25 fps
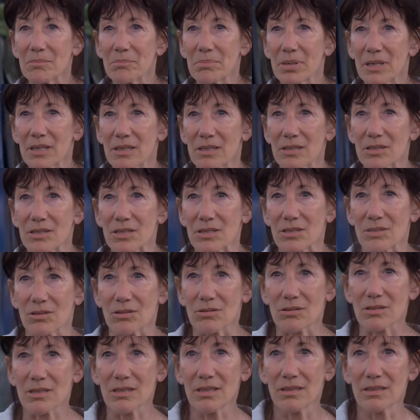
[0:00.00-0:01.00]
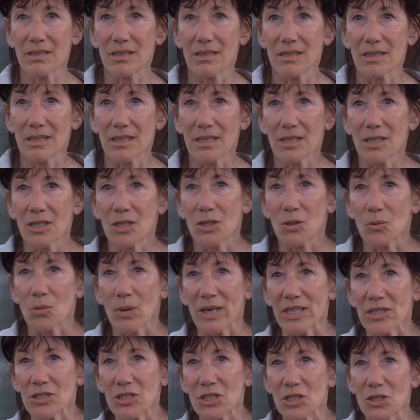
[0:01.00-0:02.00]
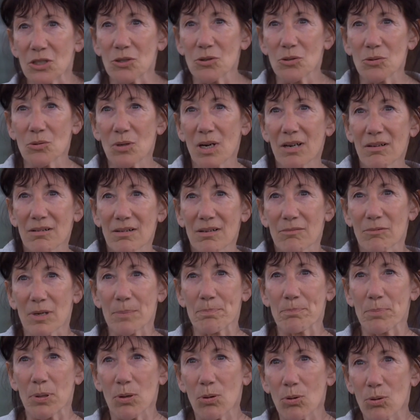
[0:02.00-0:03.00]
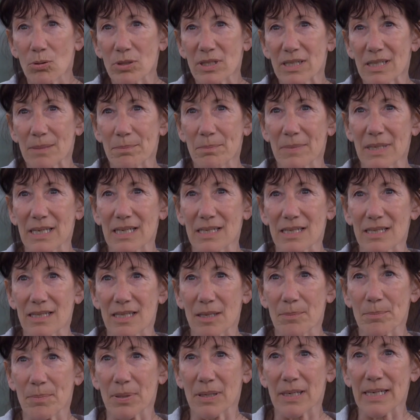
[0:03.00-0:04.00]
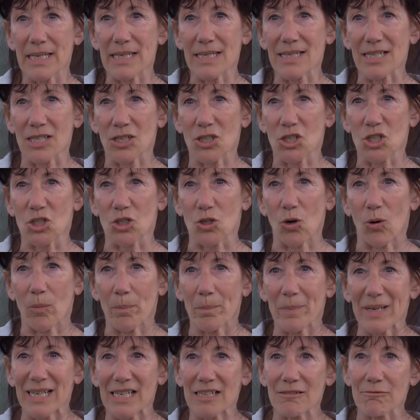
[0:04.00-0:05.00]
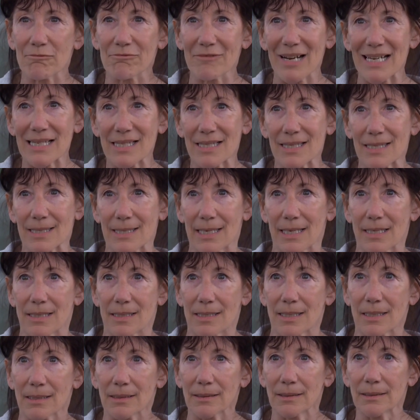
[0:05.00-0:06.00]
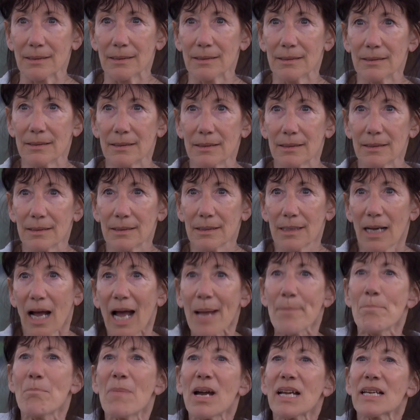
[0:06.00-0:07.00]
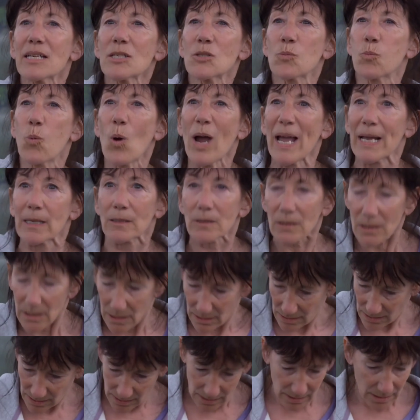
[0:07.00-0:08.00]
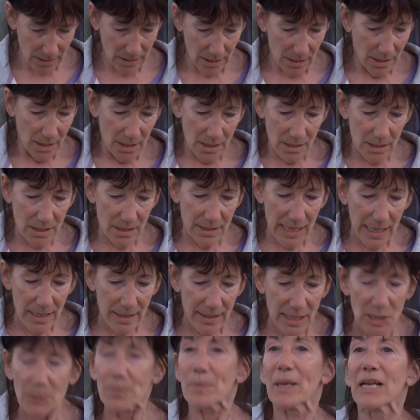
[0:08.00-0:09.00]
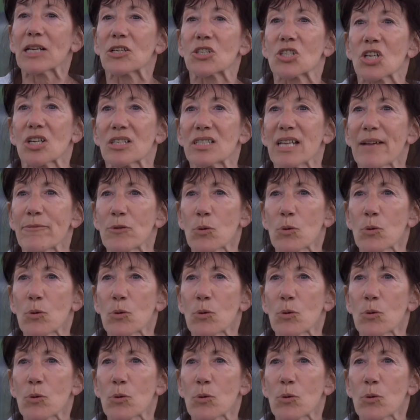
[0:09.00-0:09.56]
it personal when you reported me to the police and got me arrested. I might as well send this picture to